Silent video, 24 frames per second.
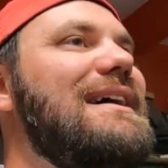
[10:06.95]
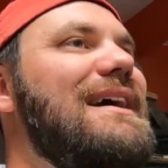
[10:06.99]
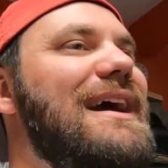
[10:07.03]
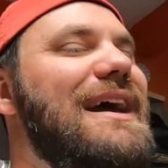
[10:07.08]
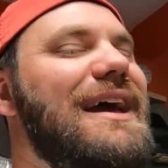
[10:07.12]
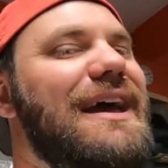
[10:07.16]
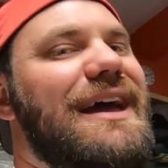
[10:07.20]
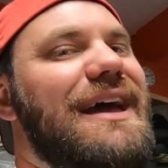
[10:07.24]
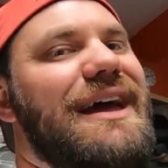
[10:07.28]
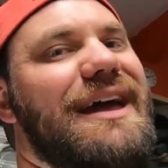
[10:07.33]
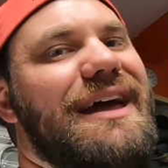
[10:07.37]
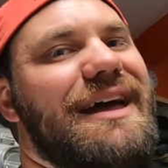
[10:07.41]

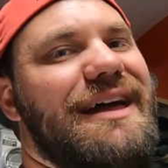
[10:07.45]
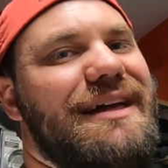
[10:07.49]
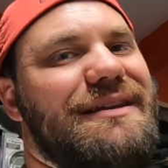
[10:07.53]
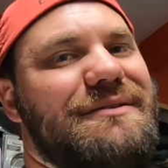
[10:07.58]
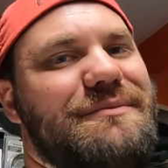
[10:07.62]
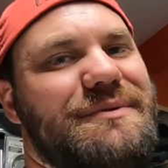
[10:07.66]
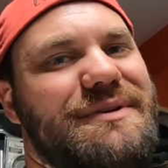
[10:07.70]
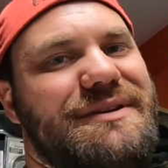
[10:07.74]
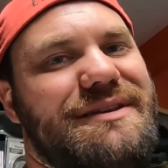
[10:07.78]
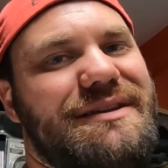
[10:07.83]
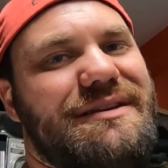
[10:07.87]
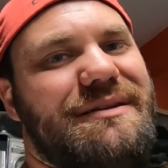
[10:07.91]
and
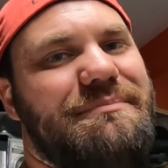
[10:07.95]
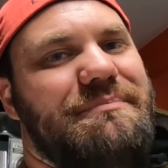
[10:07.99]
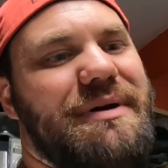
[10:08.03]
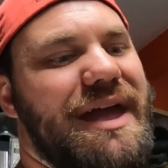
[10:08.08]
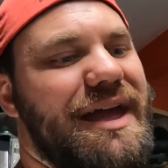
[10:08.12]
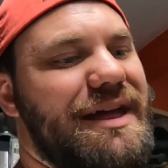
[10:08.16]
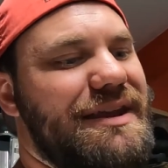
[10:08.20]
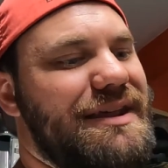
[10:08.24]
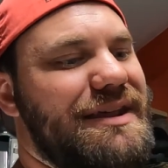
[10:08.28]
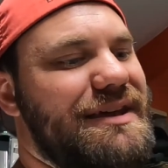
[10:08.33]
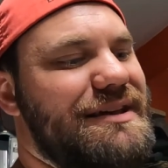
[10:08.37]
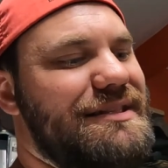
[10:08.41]
we did a
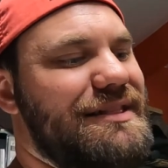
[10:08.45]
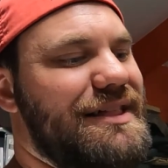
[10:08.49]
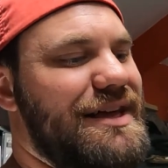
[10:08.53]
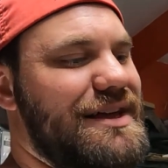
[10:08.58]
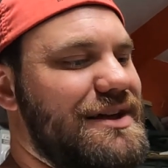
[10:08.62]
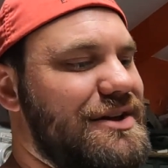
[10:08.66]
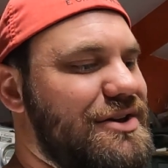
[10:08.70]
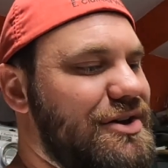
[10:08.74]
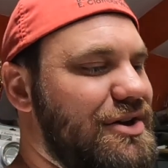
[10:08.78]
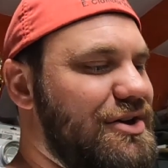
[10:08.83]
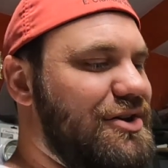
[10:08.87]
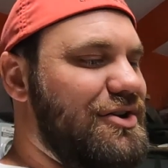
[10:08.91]
panic
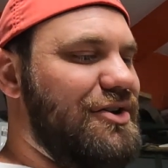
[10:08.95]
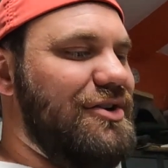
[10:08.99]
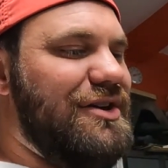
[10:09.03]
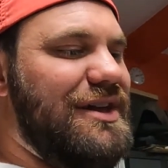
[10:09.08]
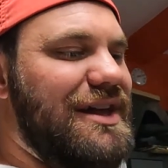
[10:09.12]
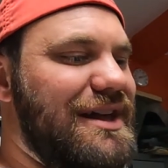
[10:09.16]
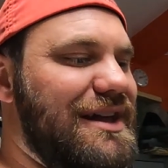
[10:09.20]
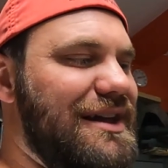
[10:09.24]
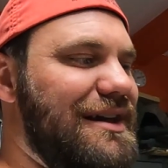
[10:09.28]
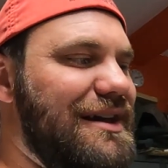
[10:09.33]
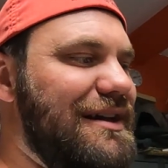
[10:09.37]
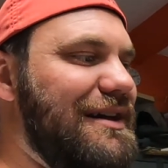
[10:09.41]
like
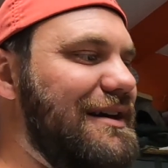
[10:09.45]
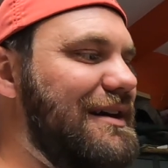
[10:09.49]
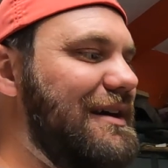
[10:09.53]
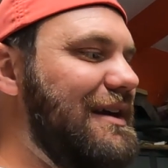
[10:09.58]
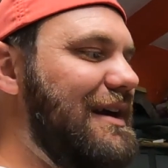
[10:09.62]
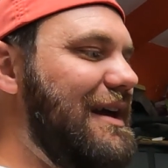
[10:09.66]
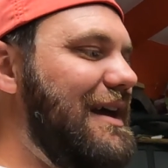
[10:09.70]
cooking